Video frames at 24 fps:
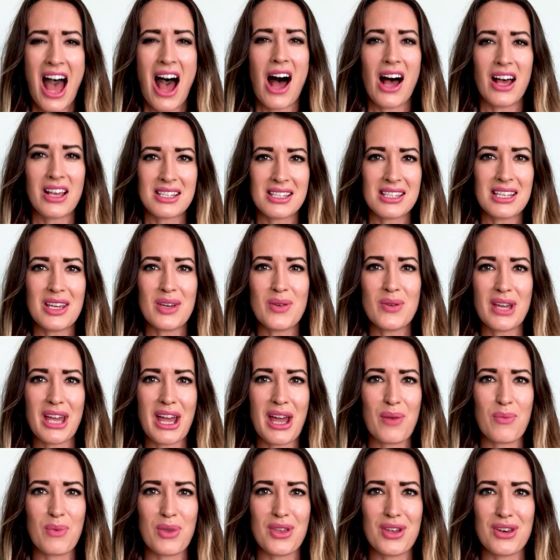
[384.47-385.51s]
I'll see you
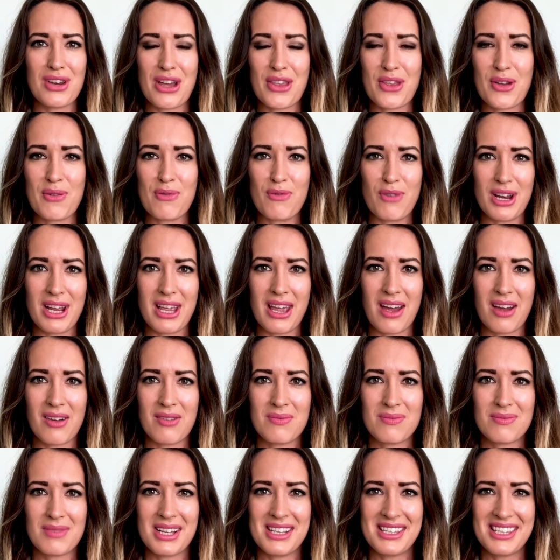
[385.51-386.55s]
again with another video.
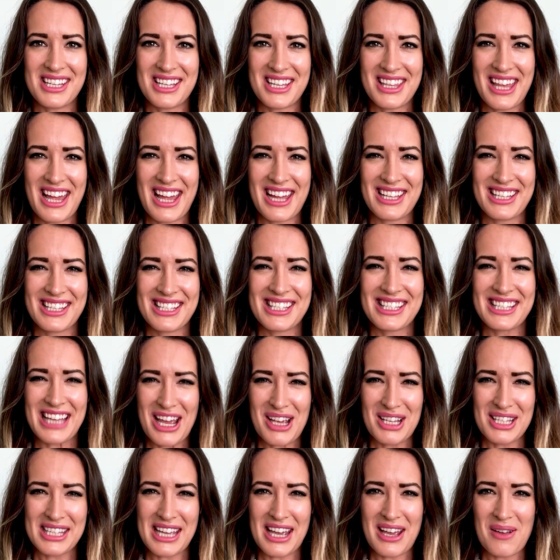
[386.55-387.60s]
Until then,
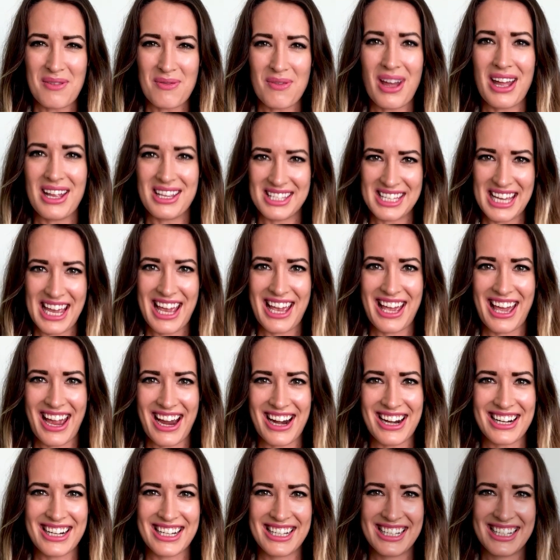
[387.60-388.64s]
stay safe and take
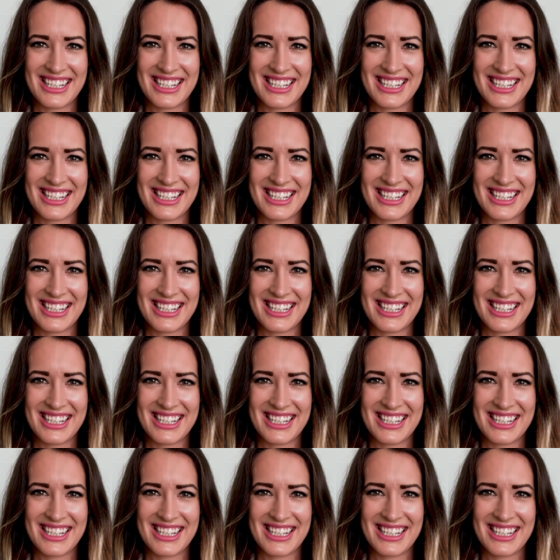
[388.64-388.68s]
care.